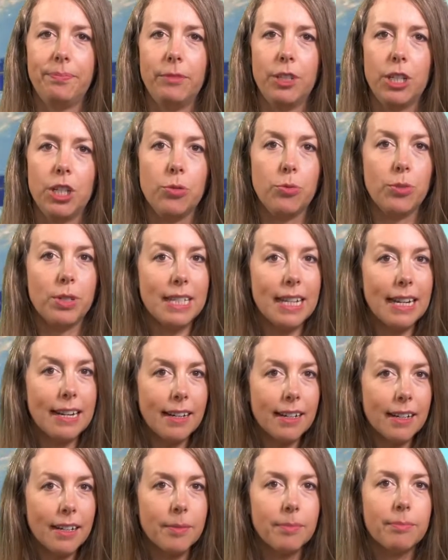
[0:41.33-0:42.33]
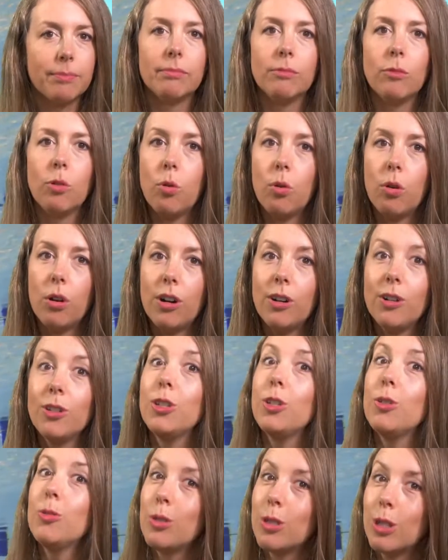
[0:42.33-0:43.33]
Do you sink or
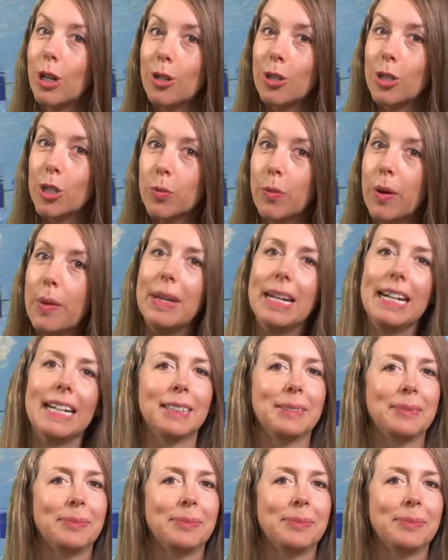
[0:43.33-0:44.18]
do you start swimming?